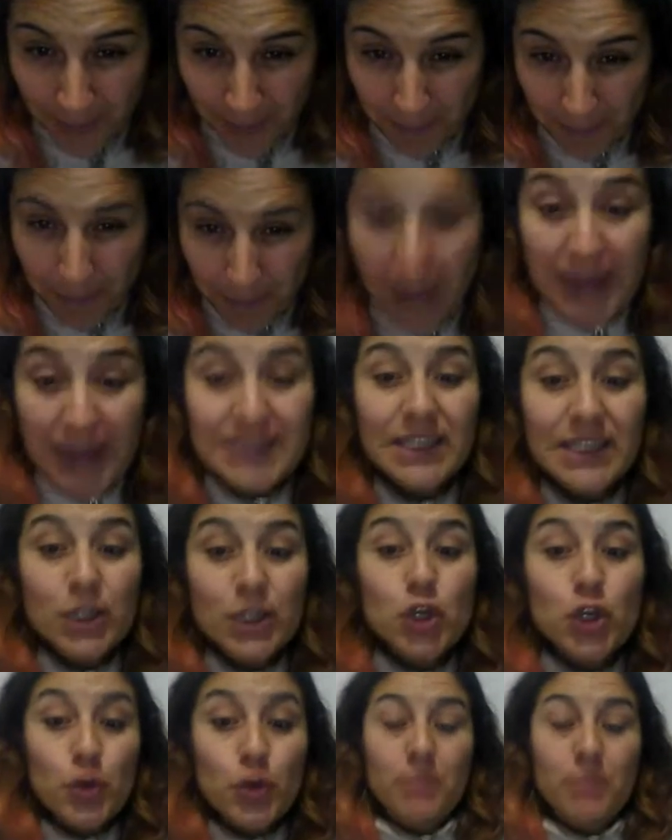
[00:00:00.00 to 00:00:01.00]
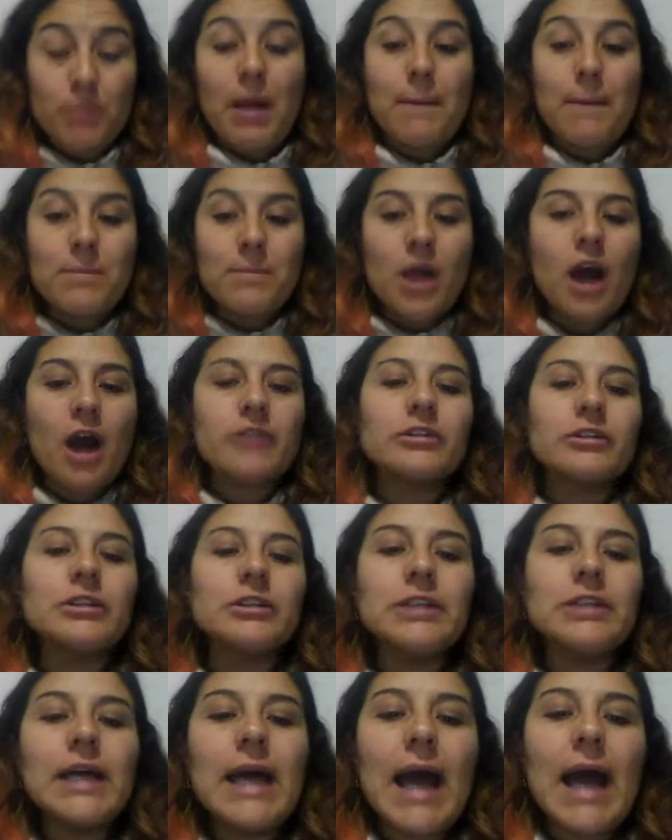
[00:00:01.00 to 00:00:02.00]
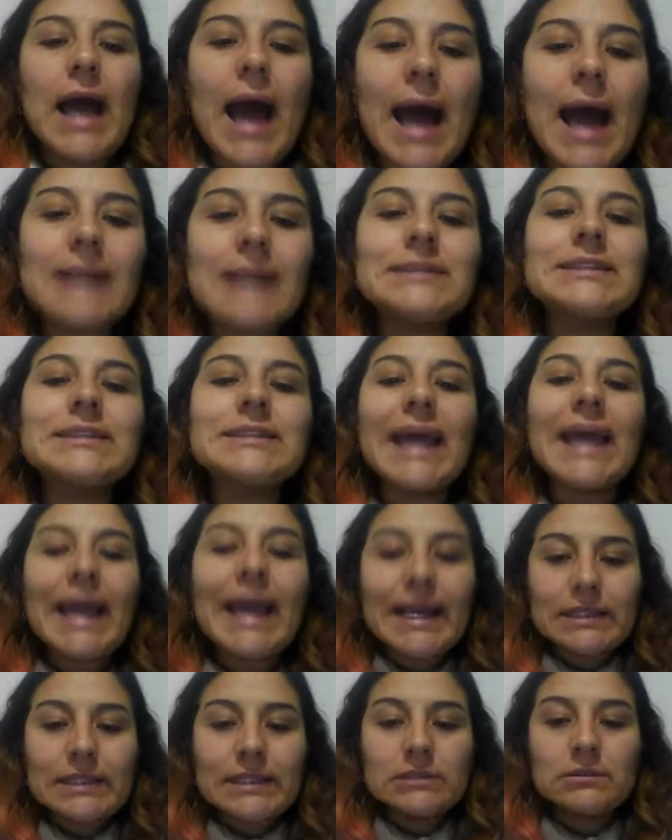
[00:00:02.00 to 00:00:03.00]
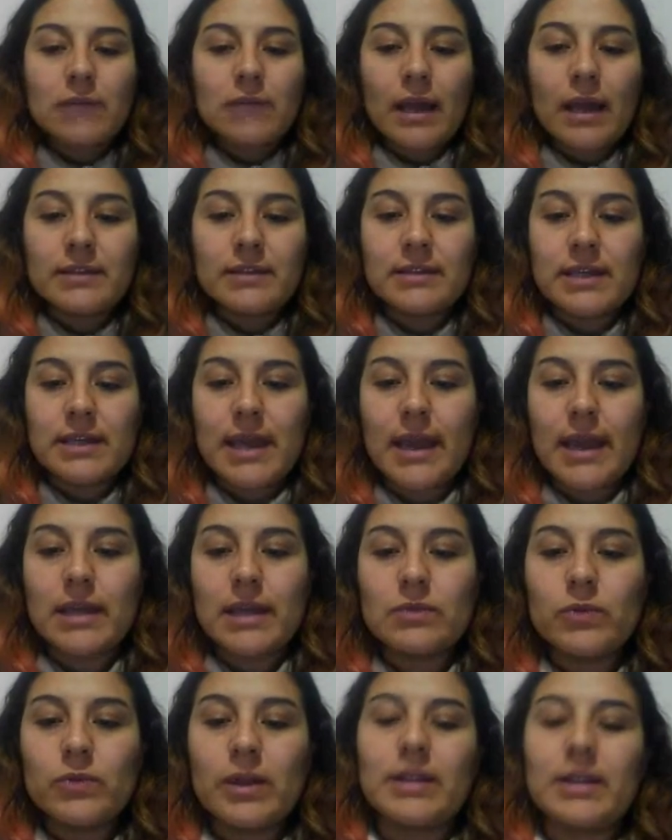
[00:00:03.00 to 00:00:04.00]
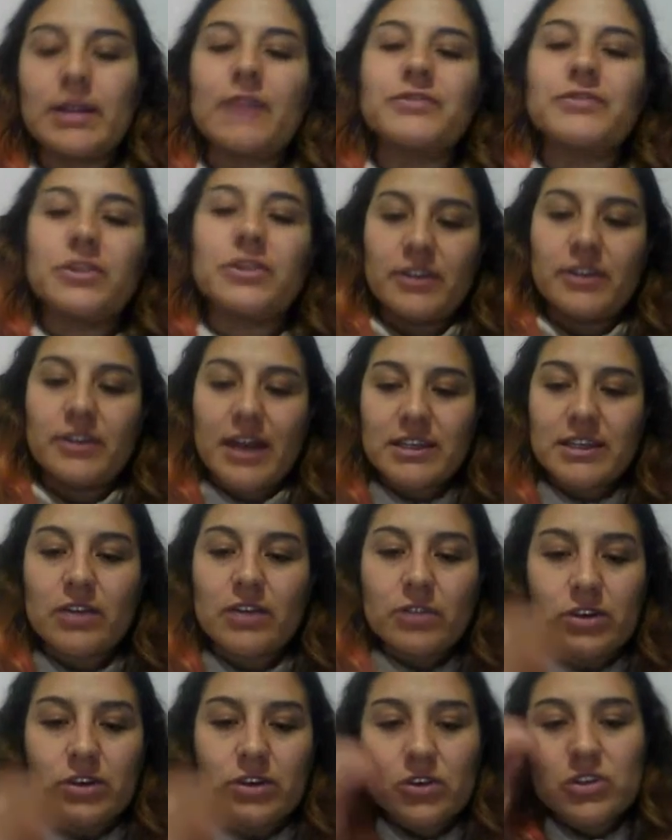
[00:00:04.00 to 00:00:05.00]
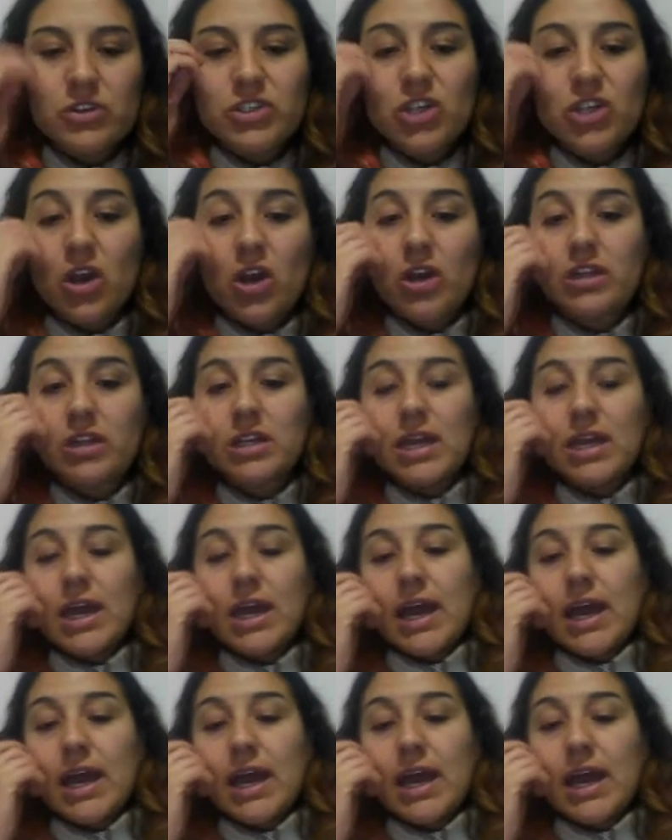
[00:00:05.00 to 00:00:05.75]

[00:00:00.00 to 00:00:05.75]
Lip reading: Miles and Huberman model, and then at the end, well, after the data reduction,